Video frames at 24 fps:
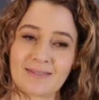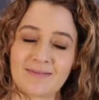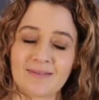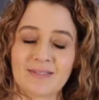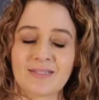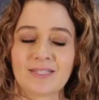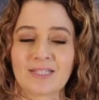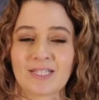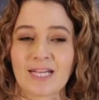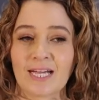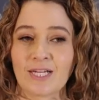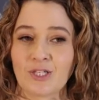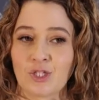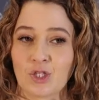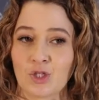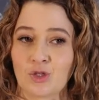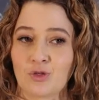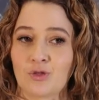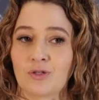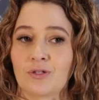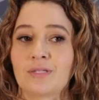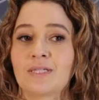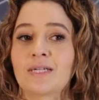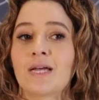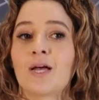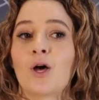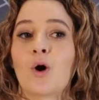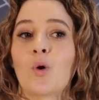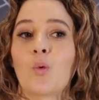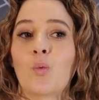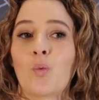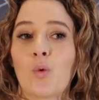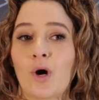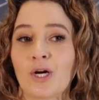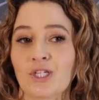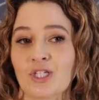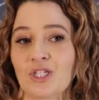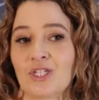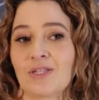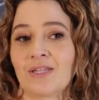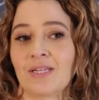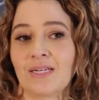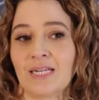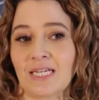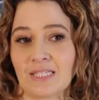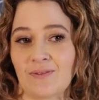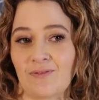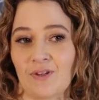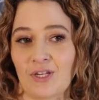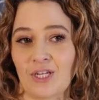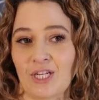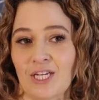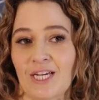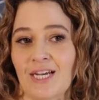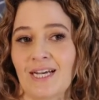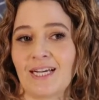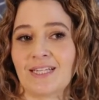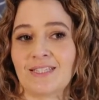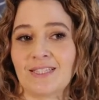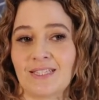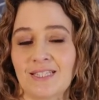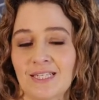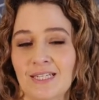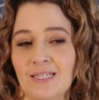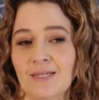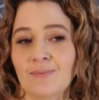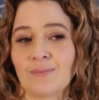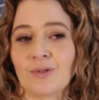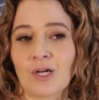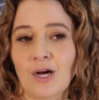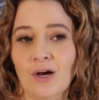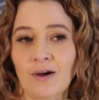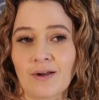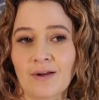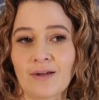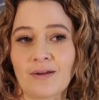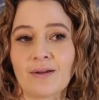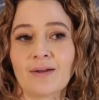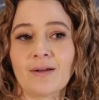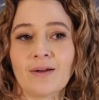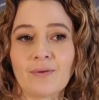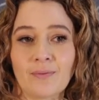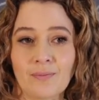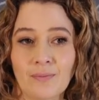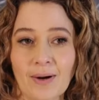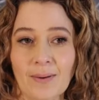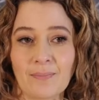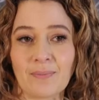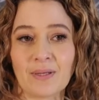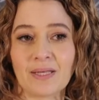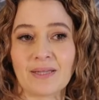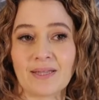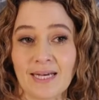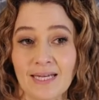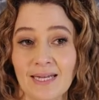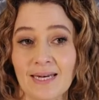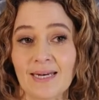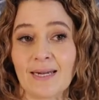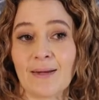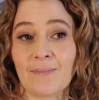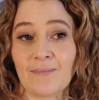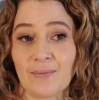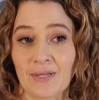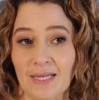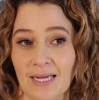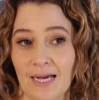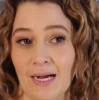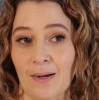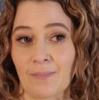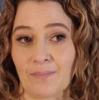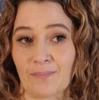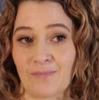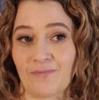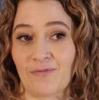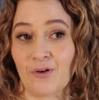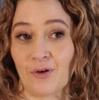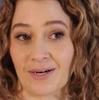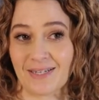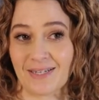Stay tuned, watch the next video and see Umtada wrapping that labneh up for